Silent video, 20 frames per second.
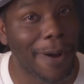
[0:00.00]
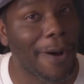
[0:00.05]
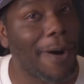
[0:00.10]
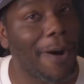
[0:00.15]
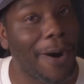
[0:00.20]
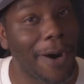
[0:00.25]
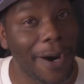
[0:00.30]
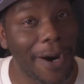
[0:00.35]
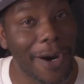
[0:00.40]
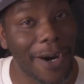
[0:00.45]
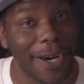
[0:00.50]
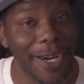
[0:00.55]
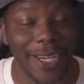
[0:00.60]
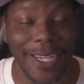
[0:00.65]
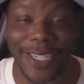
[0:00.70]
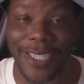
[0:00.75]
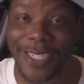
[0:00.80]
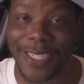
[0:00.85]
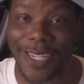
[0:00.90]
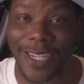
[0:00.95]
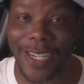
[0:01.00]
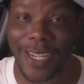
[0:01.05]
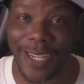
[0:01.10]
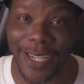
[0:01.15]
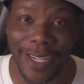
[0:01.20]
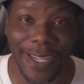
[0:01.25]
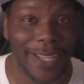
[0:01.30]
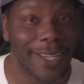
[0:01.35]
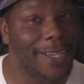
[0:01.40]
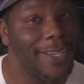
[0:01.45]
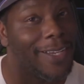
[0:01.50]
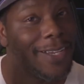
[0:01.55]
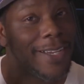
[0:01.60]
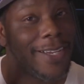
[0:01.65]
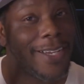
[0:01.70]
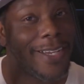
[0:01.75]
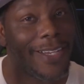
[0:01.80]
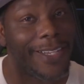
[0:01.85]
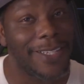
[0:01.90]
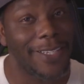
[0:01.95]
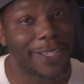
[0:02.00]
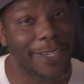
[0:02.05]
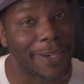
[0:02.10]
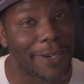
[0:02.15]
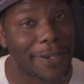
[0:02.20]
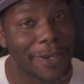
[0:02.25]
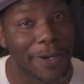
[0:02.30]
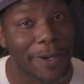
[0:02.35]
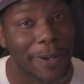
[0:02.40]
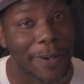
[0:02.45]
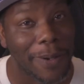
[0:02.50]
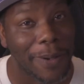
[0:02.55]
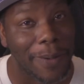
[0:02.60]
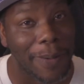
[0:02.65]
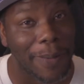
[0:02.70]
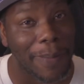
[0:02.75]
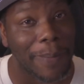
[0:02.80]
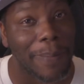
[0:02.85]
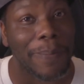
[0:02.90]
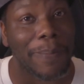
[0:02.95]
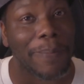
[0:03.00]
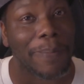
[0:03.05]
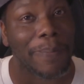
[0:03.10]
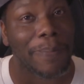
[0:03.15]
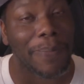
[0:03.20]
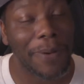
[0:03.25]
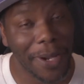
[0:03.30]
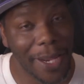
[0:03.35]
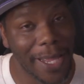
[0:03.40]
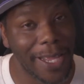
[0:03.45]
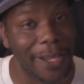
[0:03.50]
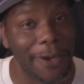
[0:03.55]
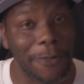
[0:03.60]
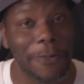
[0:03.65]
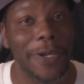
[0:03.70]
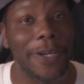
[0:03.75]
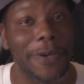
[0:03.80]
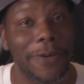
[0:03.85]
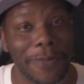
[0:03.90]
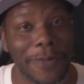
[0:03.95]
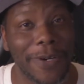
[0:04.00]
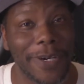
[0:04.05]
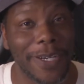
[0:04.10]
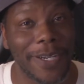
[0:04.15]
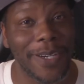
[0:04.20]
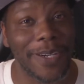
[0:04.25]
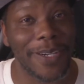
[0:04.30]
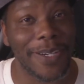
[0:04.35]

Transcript: or he's saying he's going to play week one